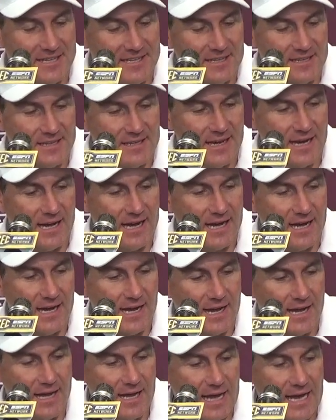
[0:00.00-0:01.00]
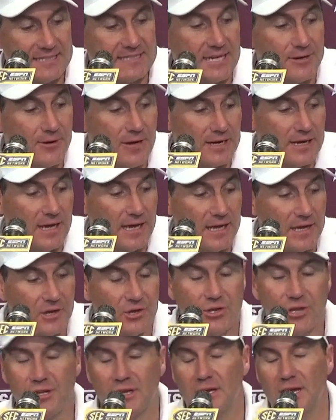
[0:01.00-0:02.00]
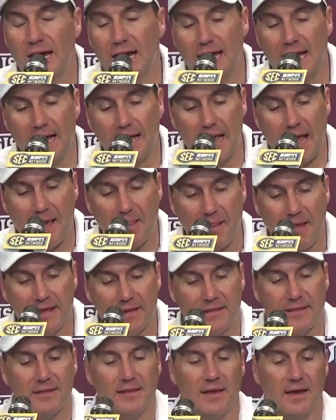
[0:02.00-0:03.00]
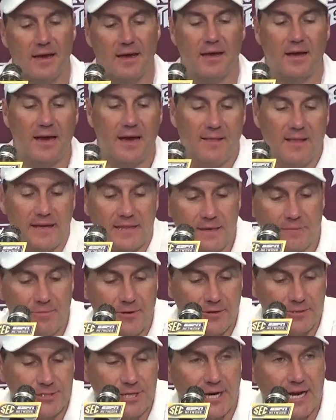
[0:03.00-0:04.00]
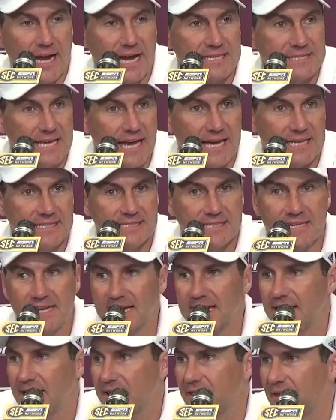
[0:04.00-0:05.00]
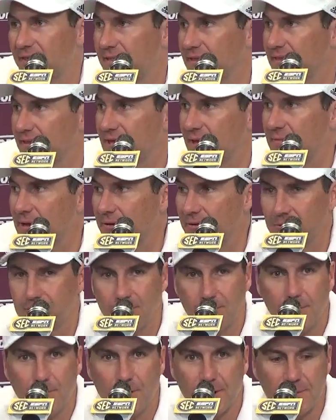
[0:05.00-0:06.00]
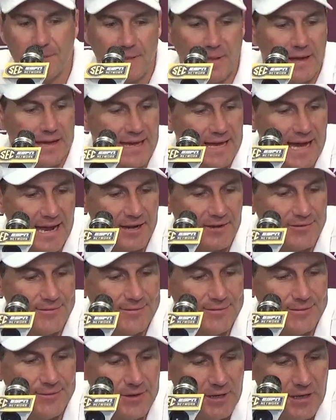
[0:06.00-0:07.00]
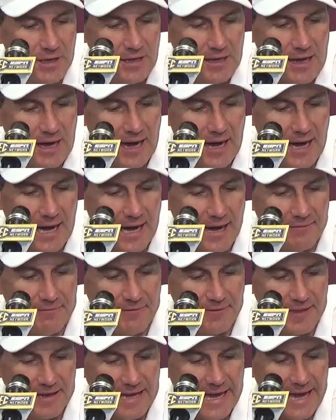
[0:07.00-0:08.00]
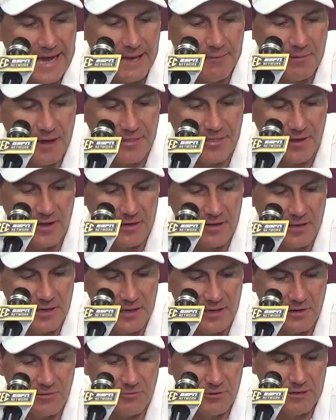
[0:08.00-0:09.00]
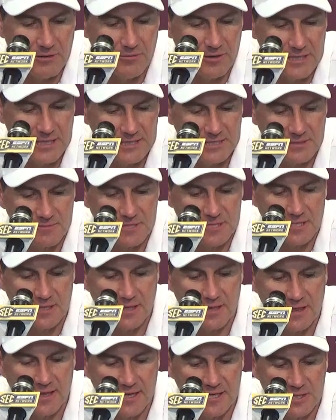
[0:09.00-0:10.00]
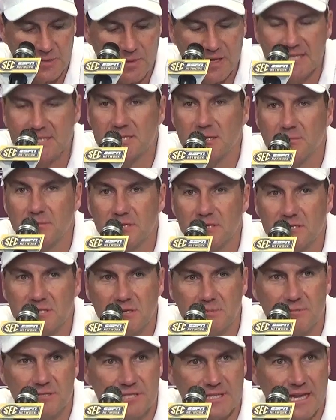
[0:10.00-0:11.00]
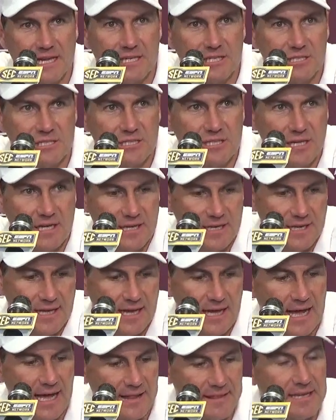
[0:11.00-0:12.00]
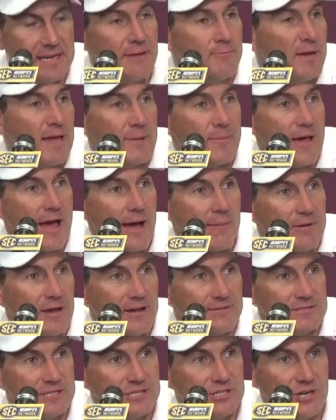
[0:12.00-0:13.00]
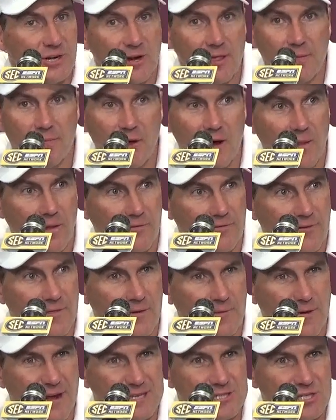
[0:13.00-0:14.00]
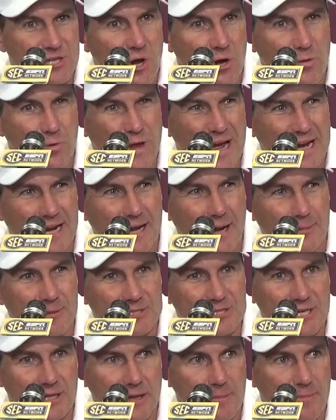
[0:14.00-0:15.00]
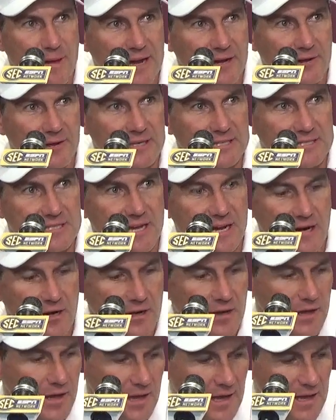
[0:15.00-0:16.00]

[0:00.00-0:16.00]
I'll tell you what. Good. I liked the approach our guys had today. I think they came out with a real workmanlike attitude for the game. I thought, you know, we did some silly things, made some mistakes. That didn't make me happy, obviously, turning the ball over in the red zone. We had a couple silly penalties there.